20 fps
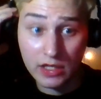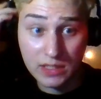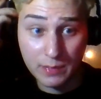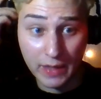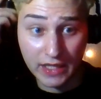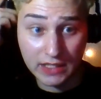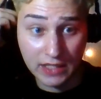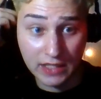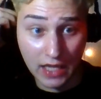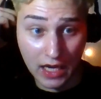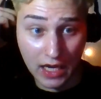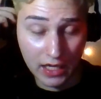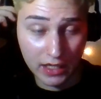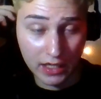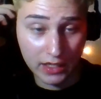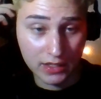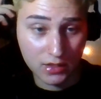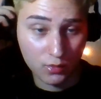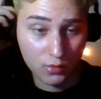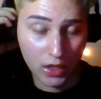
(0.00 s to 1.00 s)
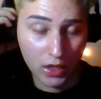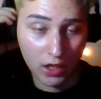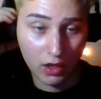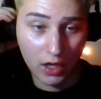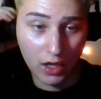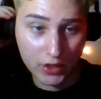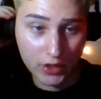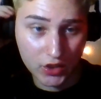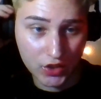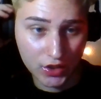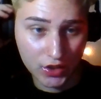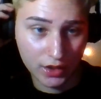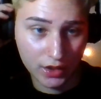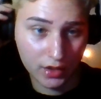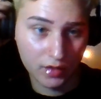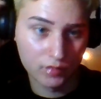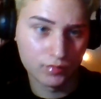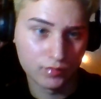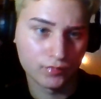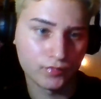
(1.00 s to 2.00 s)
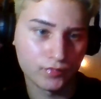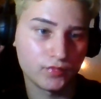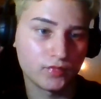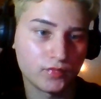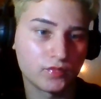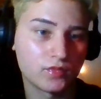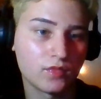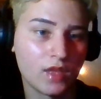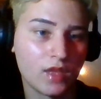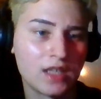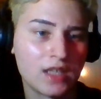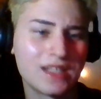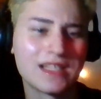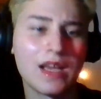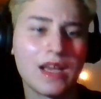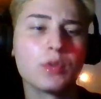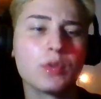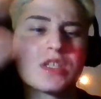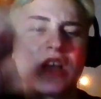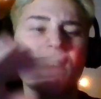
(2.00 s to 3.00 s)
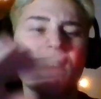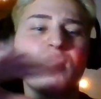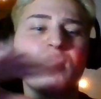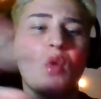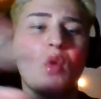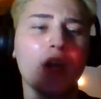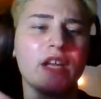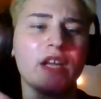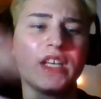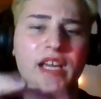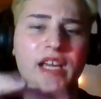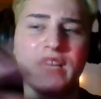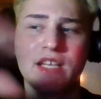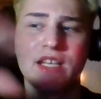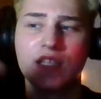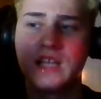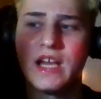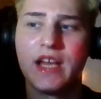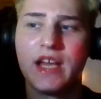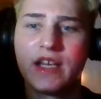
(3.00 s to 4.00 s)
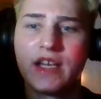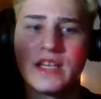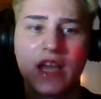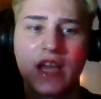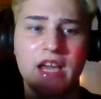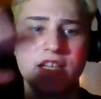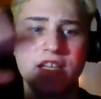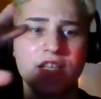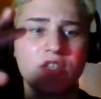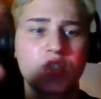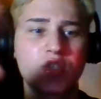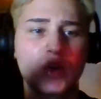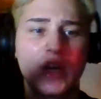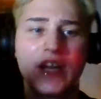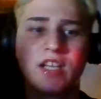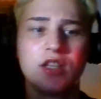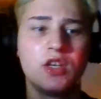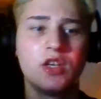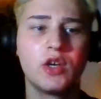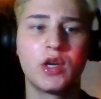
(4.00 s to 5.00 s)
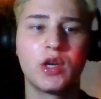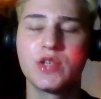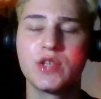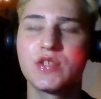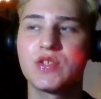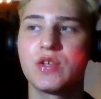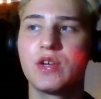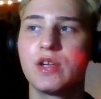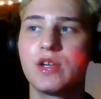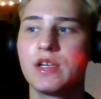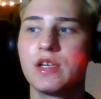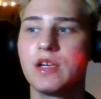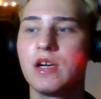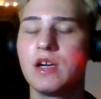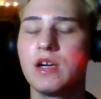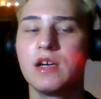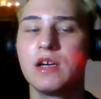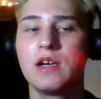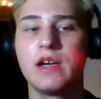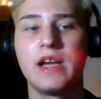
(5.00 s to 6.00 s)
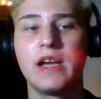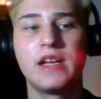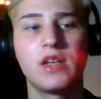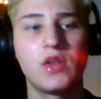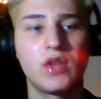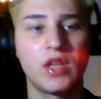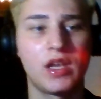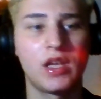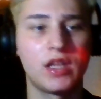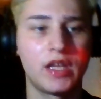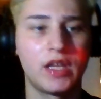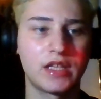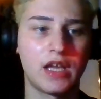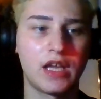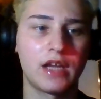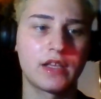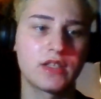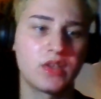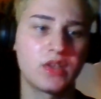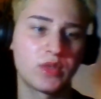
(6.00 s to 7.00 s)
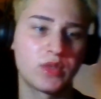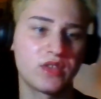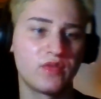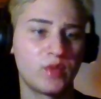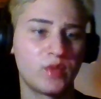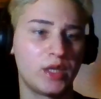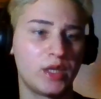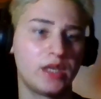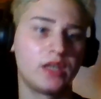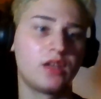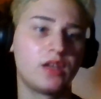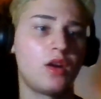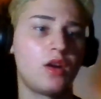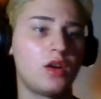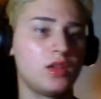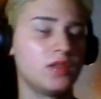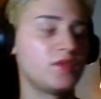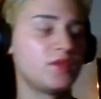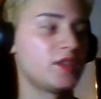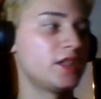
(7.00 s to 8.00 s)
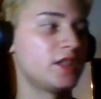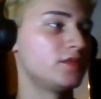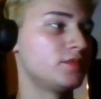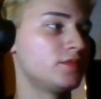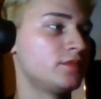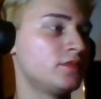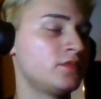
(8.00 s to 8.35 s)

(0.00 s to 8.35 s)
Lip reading: expect that as well, actually. Because I was avoiding, any trailers or anything like that because I was avoiding all of it.